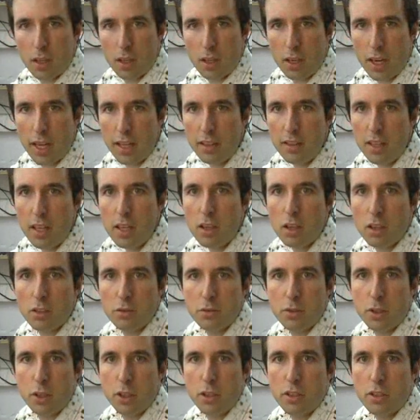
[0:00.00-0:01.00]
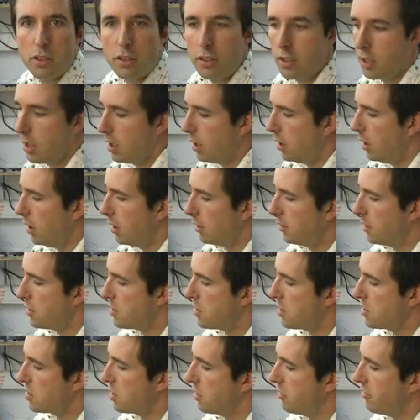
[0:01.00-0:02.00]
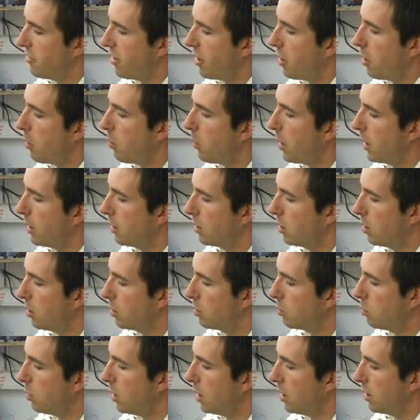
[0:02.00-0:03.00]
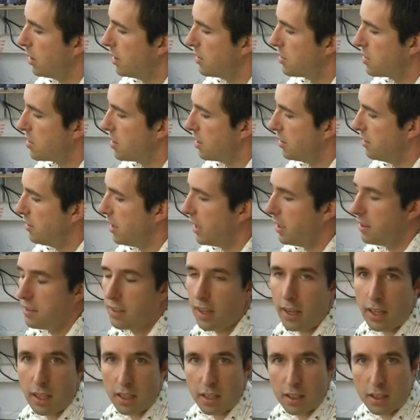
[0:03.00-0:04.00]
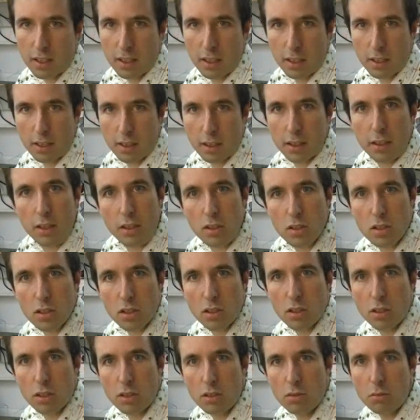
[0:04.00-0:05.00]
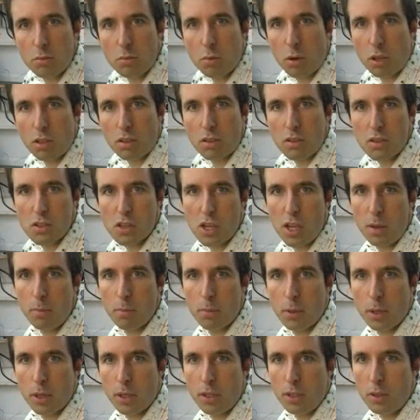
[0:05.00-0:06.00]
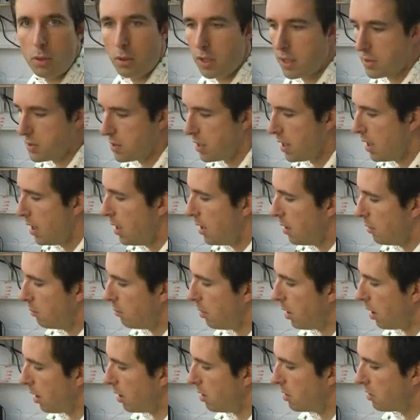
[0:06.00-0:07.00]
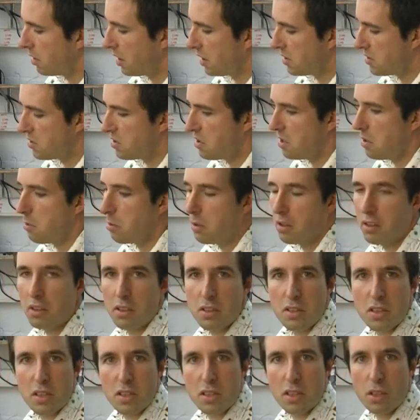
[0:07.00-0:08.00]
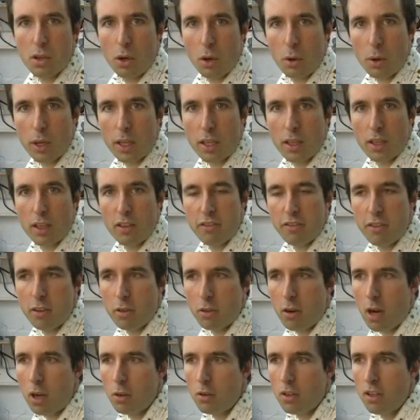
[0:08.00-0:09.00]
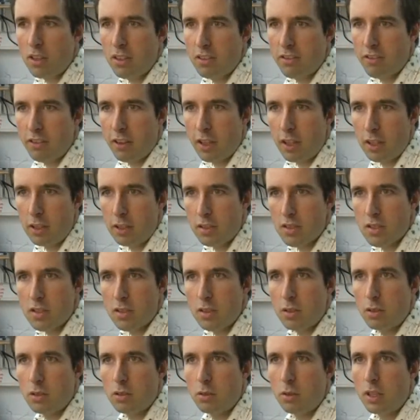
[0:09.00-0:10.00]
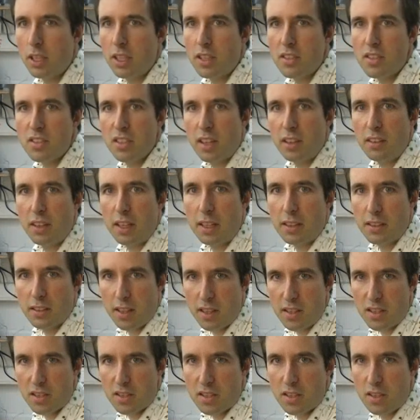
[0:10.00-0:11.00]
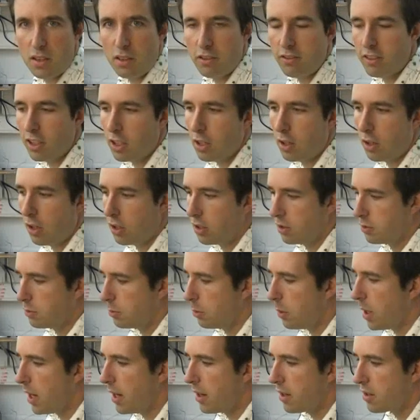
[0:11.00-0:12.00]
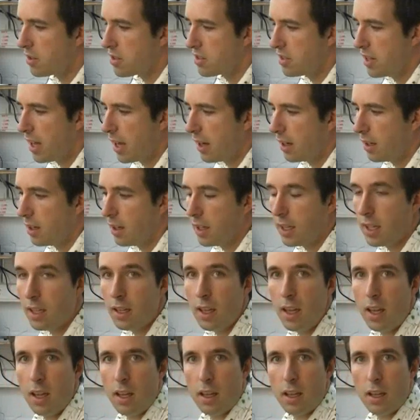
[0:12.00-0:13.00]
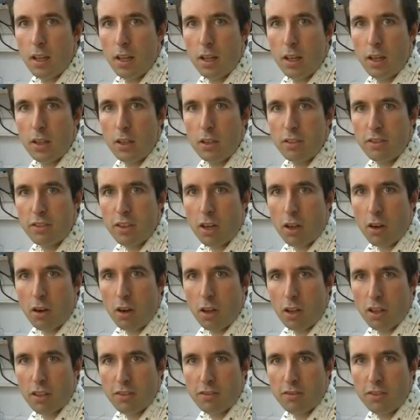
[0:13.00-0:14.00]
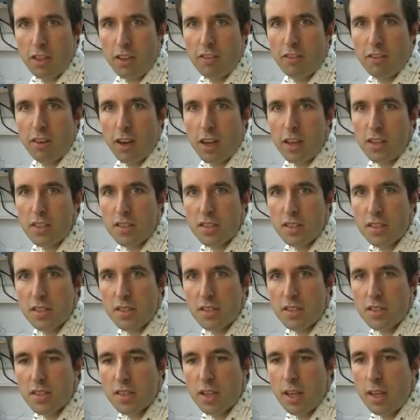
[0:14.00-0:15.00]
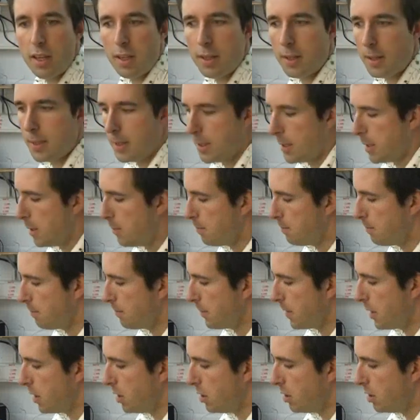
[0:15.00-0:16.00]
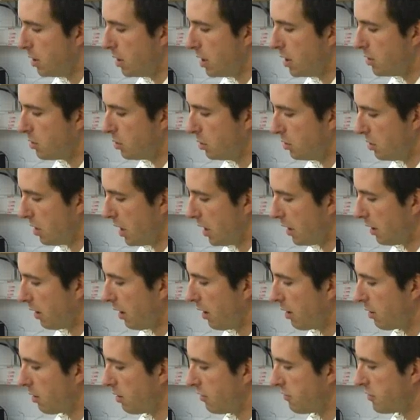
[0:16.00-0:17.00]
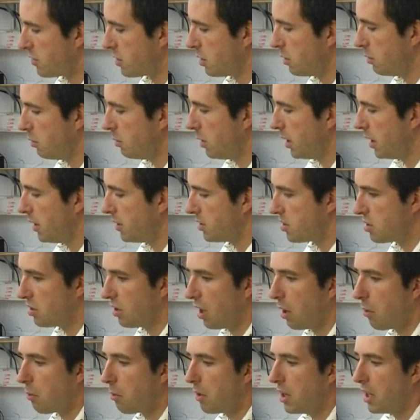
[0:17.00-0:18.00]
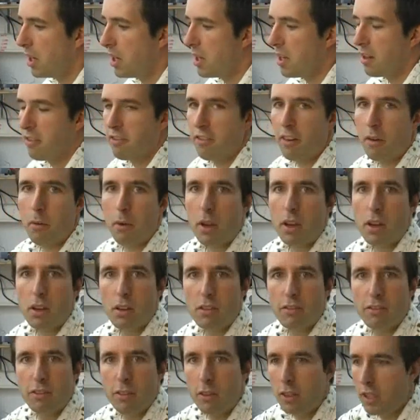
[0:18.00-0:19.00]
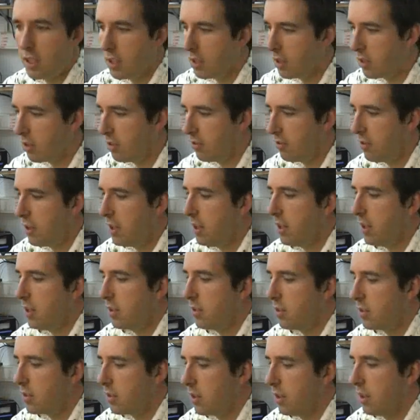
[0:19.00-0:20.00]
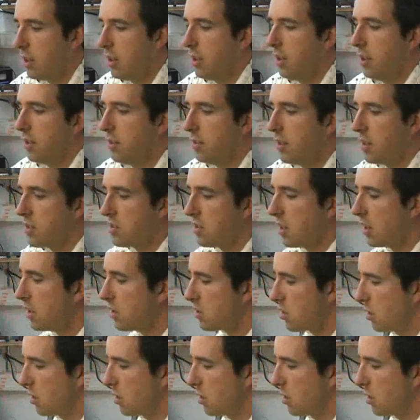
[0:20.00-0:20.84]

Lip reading: an AD converter. This is a very well-known one. It's a Daytag. It's a rather cheap unit, but you can see where this is going. If you're out in the fields, you're doing a static test, you've got a lot of wires dangling, you've got a lot of devices you need to take care of, so it's not really a very convenient testing